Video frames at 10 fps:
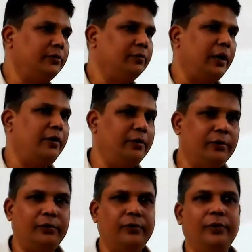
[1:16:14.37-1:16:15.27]
want to
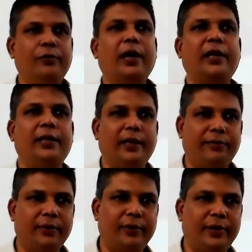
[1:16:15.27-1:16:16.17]
do work there
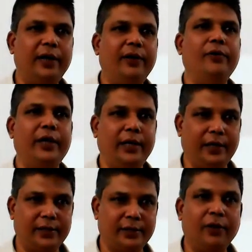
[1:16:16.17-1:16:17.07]
for 10, 20
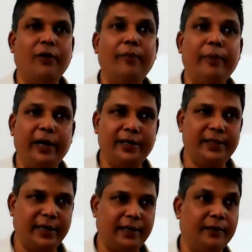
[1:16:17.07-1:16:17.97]
years. The government is
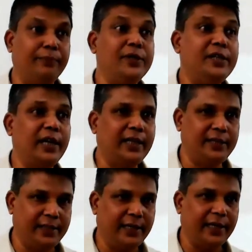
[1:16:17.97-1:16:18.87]
there, the panchayat
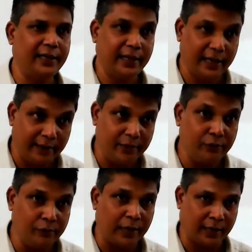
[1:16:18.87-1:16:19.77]
is there. They have
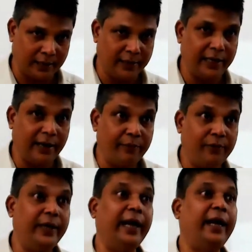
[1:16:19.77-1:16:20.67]
to work. They have
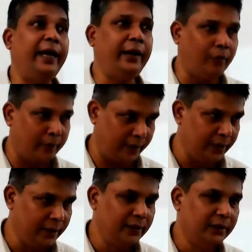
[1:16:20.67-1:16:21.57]
to take it
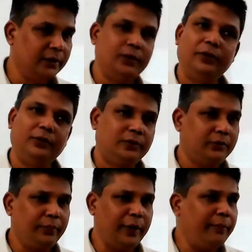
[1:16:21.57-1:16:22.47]
over.
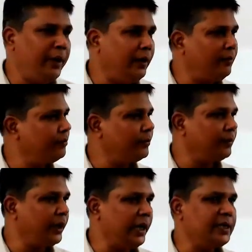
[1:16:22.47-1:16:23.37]

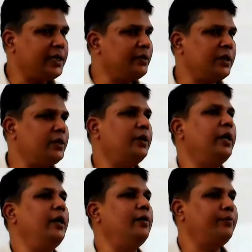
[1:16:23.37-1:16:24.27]
Maybe DSS was
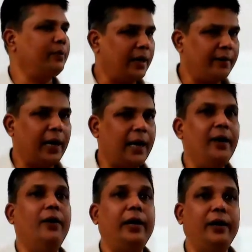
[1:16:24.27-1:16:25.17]
not enough, had
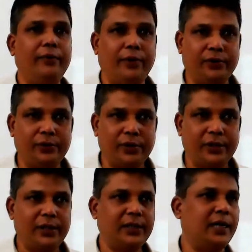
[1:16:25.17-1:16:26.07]
not enough
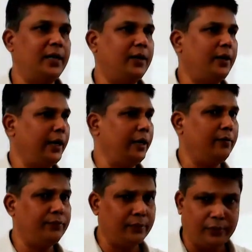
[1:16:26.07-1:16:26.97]
resources, had not
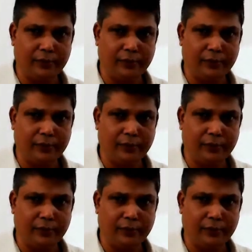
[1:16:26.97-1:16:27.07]
enough